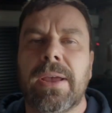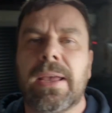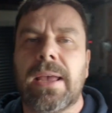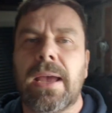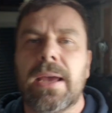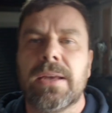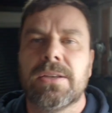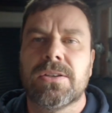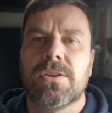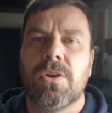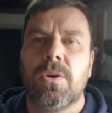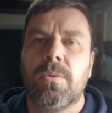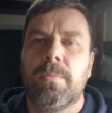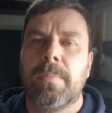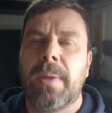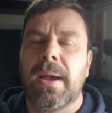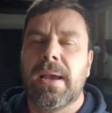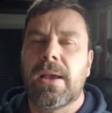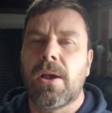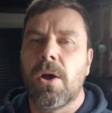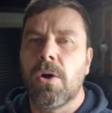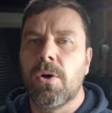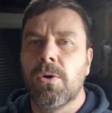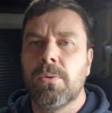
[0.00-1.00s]
guys, so I'm back
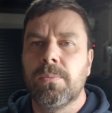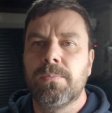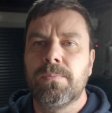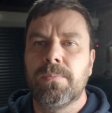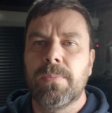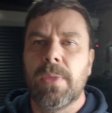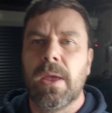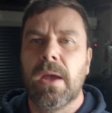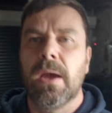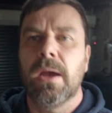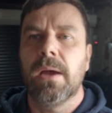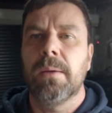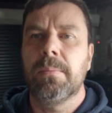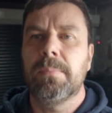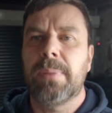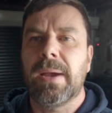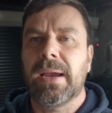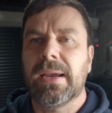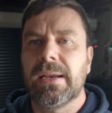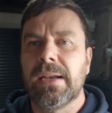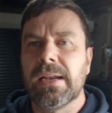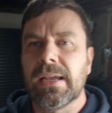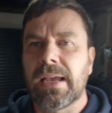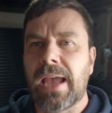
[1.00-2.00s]
home, back
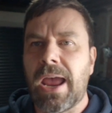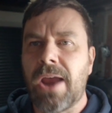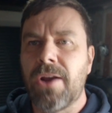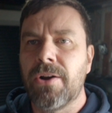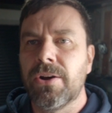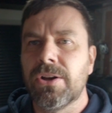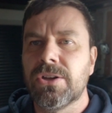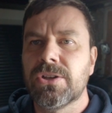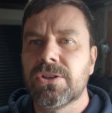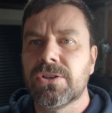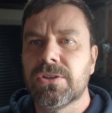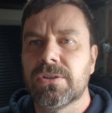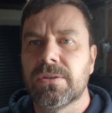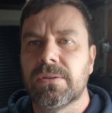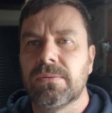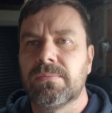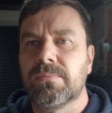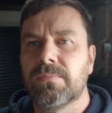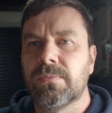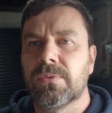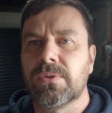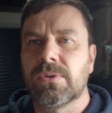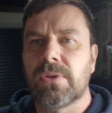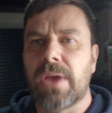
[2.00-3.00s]
in the garage. The
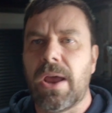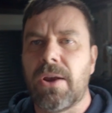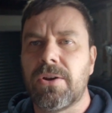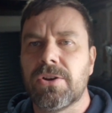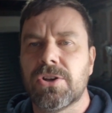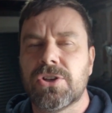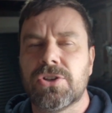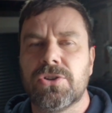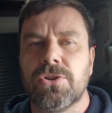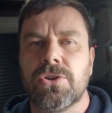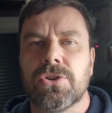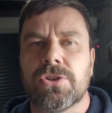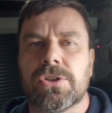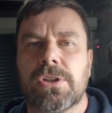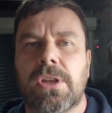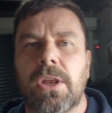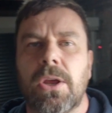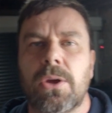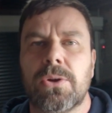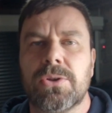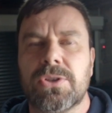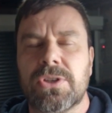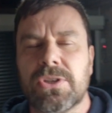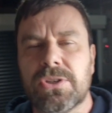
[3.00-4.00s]
garage door's
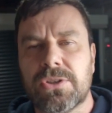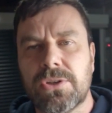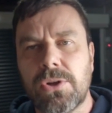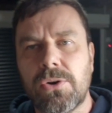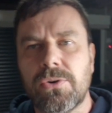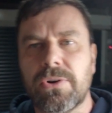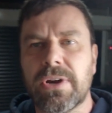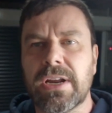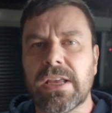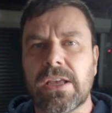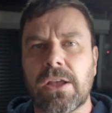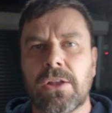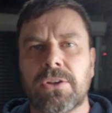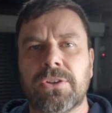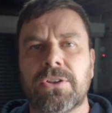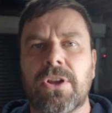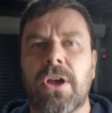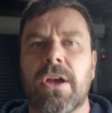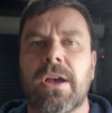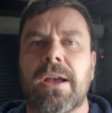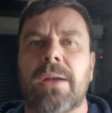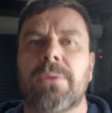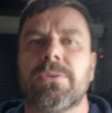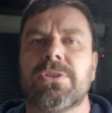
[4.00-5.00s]
closed. It's already gone
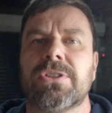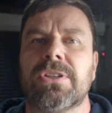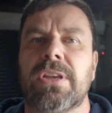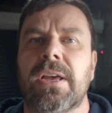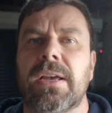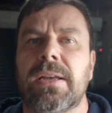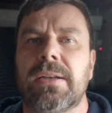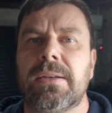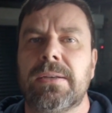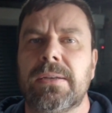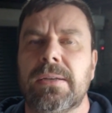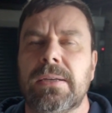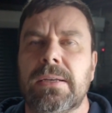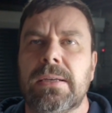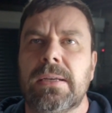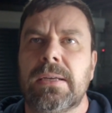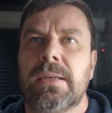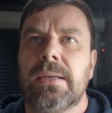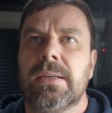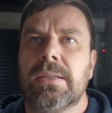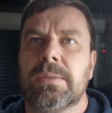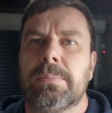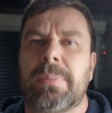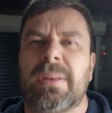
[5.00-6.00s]
dark outside.
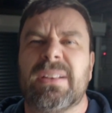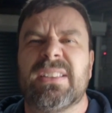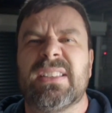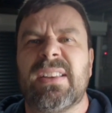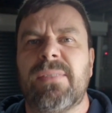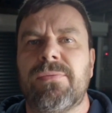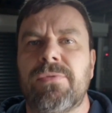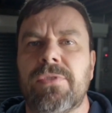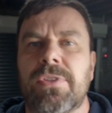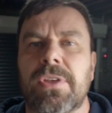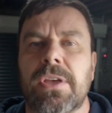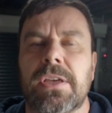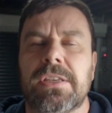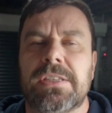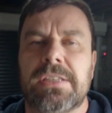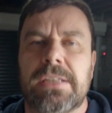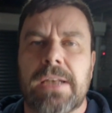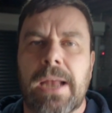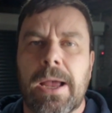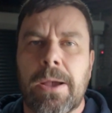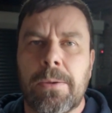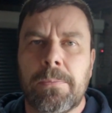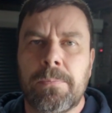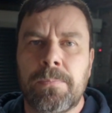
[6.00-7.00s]
About 7:30
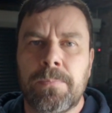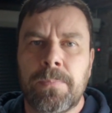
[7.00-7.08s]
now.